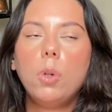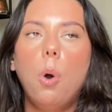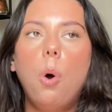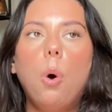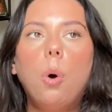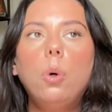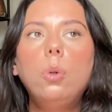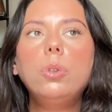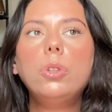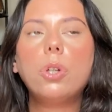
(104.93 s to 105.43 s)

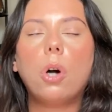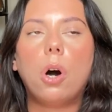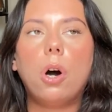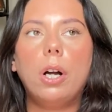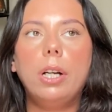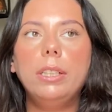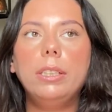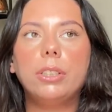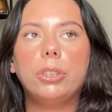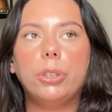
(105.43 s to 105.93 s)
hold
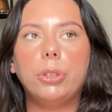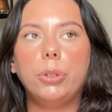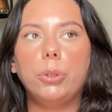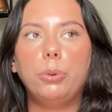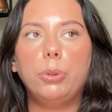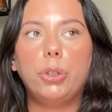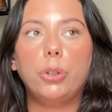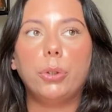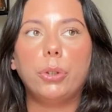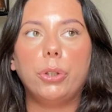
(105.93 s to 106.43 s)
on
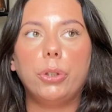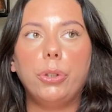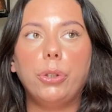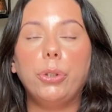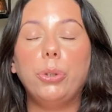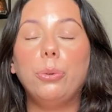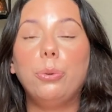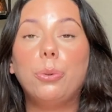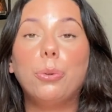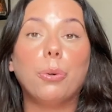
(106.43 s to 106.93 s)
to your
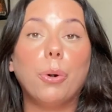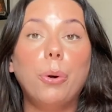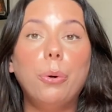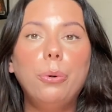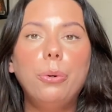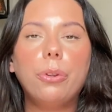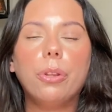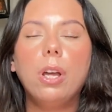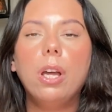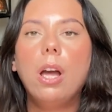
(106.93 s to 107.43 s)
new
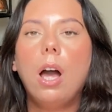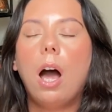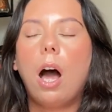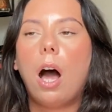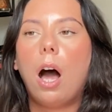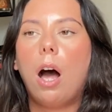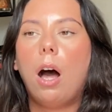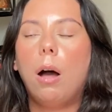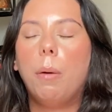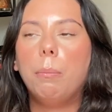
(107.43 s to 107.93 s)
growth
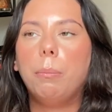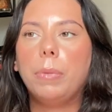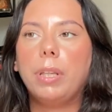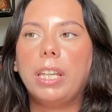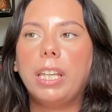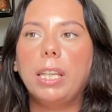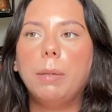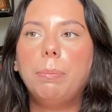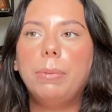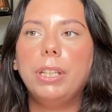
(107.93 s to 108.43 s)
um
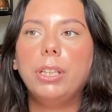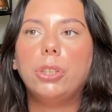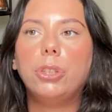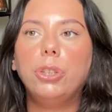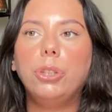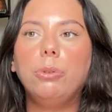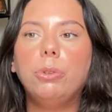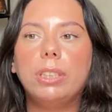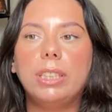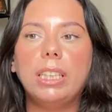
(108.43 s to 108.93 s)
keep this
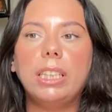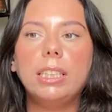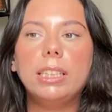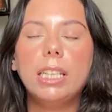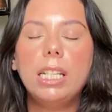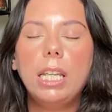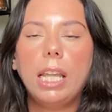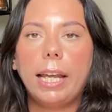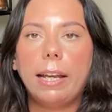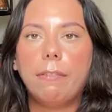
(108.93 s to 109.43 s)
new
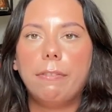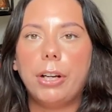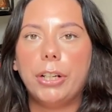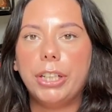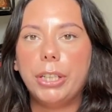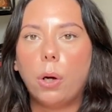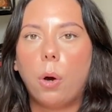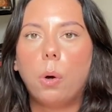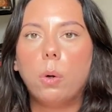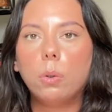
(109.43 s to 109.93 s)
season like
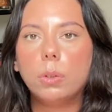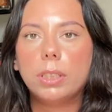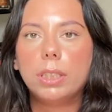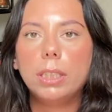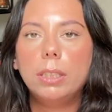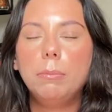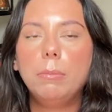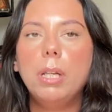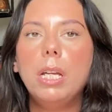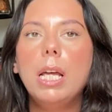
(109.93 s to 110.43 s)
very
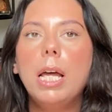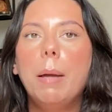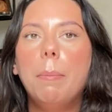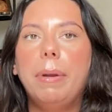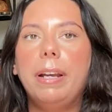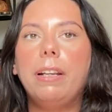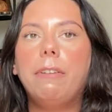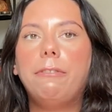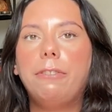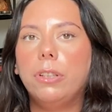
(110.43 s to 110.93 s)
wholesome
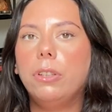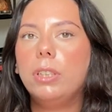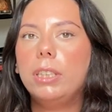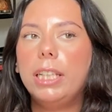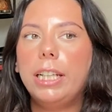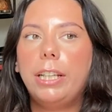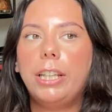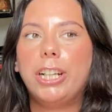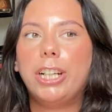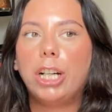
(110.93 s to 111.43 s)
but it feels
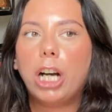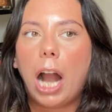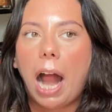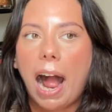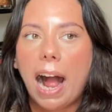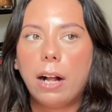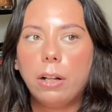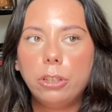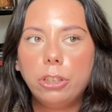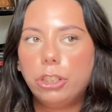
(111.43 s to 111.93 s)
like there are
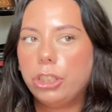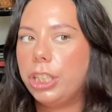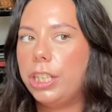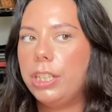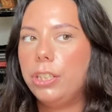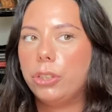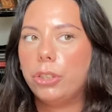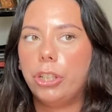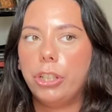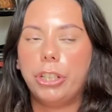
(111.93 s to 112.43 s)

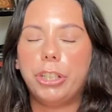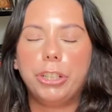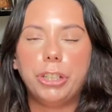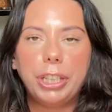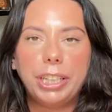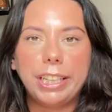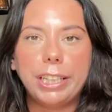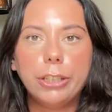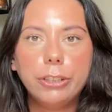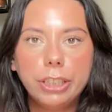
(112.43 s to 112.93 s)
allergens or there
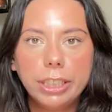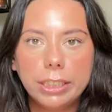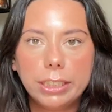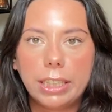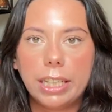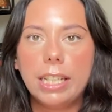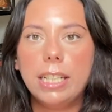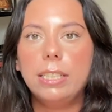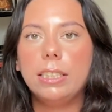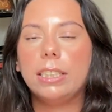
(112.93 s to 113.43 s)
are
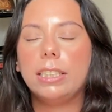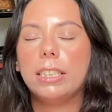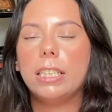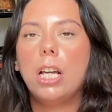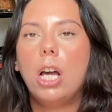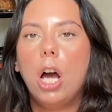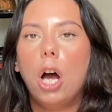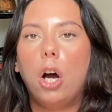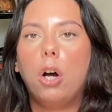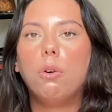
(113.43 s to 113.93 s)
irritants
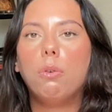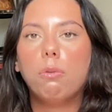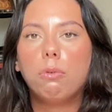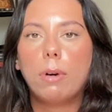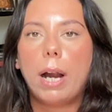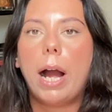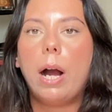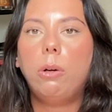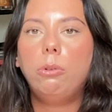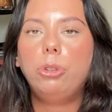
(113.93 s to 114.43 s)

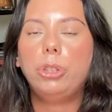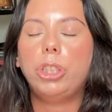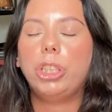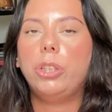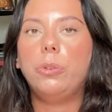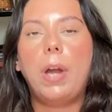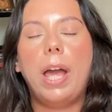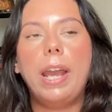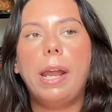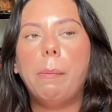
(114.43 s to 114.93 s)
around
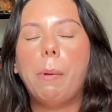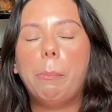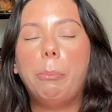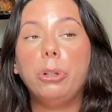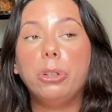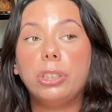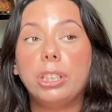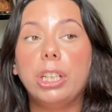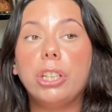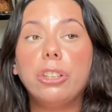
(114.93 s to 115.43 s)
you and it
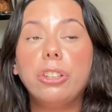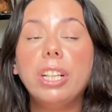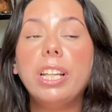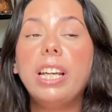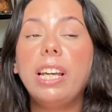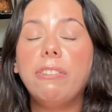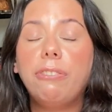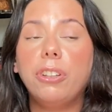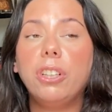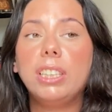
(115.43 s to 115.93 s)

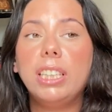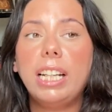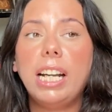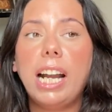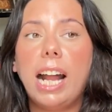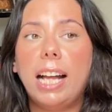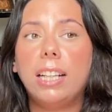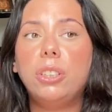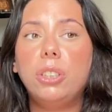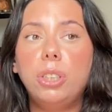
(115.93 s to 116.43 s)
particularly it feels like
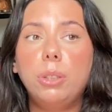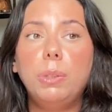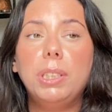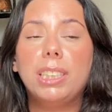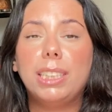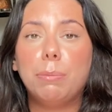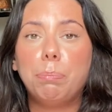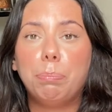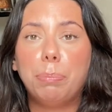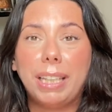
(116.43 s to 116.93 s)
it has to do with
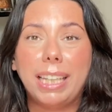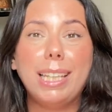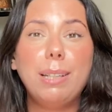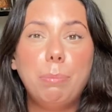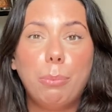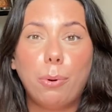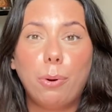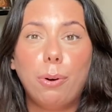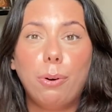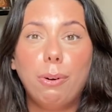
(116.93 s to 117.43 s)
some
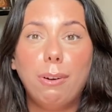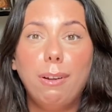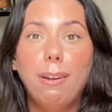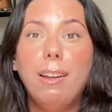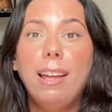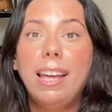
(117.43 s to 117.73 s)
people